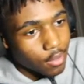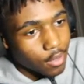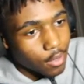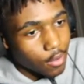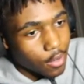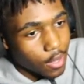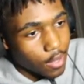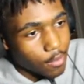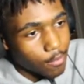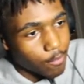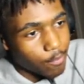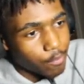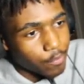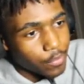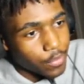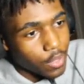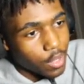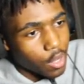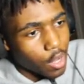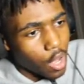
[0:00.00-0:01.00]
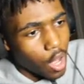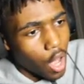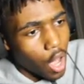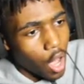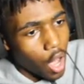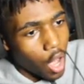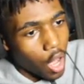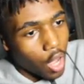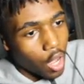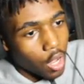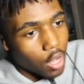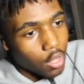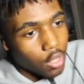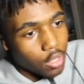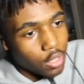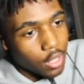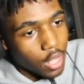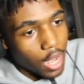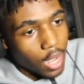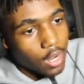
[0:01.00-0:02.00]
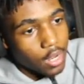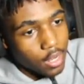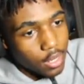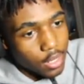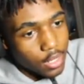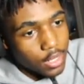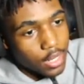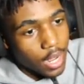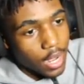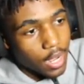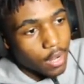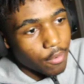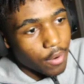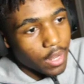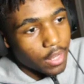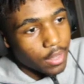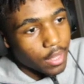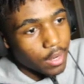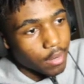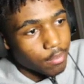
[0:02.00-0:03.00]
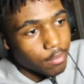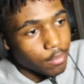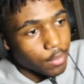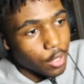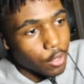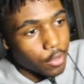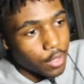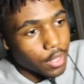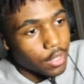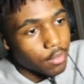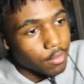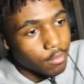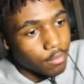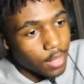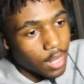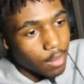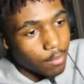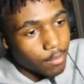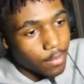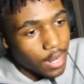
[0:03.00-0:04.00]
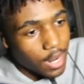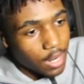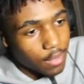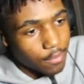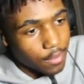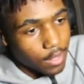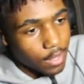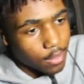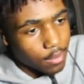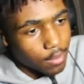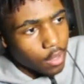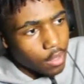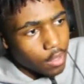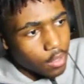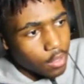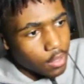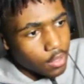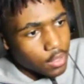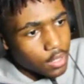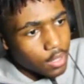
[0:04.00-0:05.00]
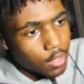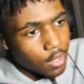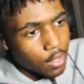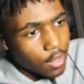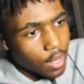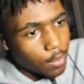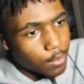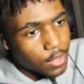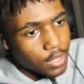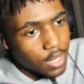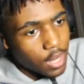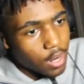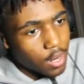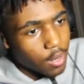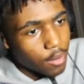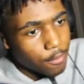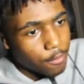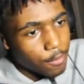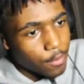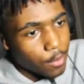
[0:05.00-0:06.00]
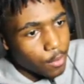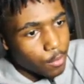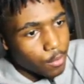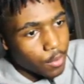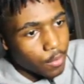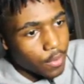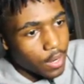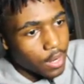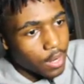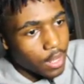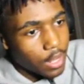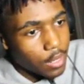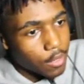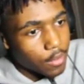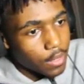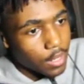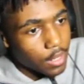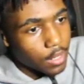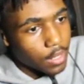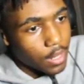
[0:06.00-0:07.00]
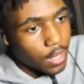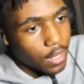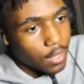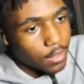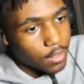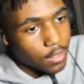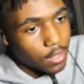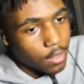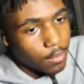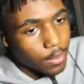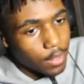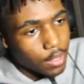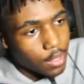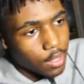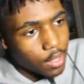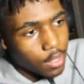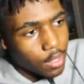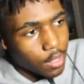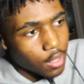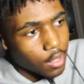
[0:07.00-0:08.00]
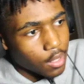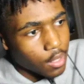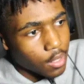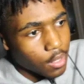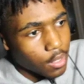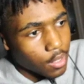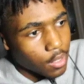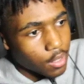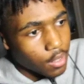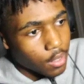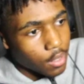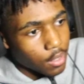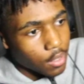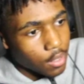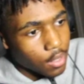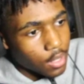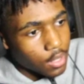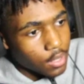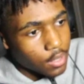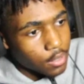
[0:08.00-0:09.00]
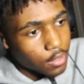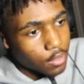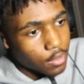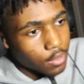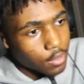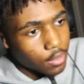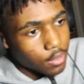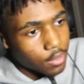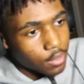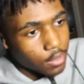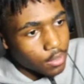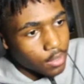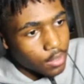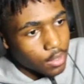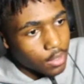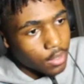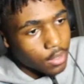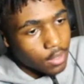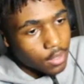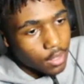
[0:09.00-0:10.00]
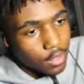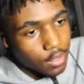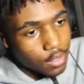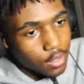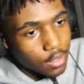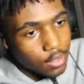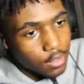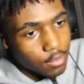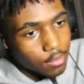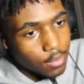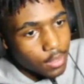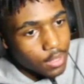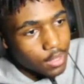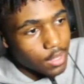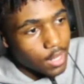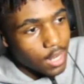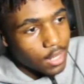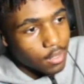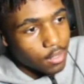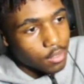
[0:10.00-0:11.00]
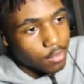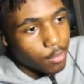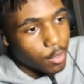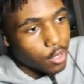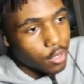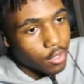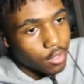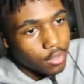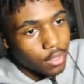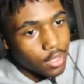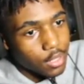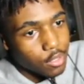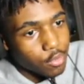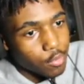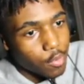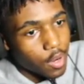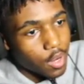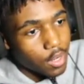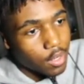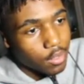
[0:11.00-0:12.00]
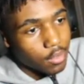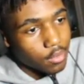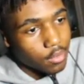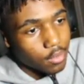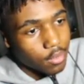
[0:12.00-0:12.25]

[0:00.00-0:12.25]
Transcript: Okay. Uh, I could have died right there, low-key. I'm not even... See, look, I'm standing in front of one right now, and he can't see me. Because he's... He's, so, he's he's not smart. That's why.